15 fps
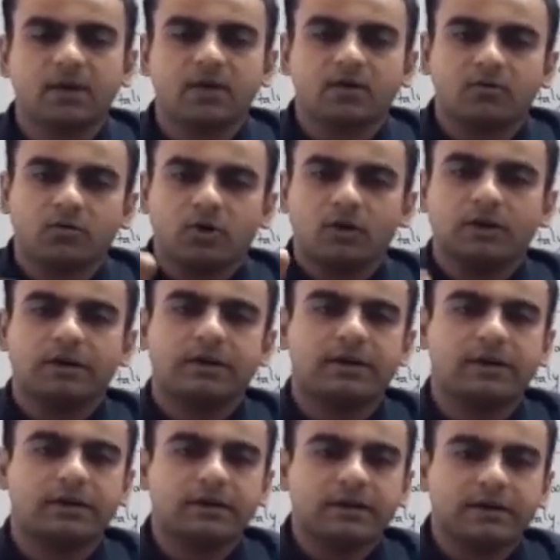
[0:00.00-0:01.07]
what
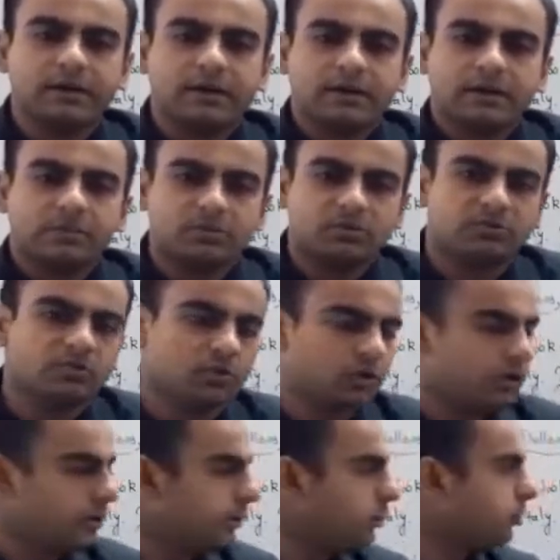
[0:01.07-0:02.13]
did
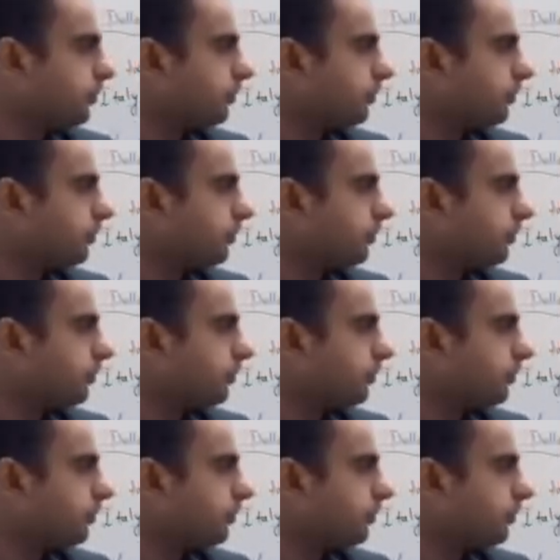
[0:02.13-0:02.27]
Mussolini do?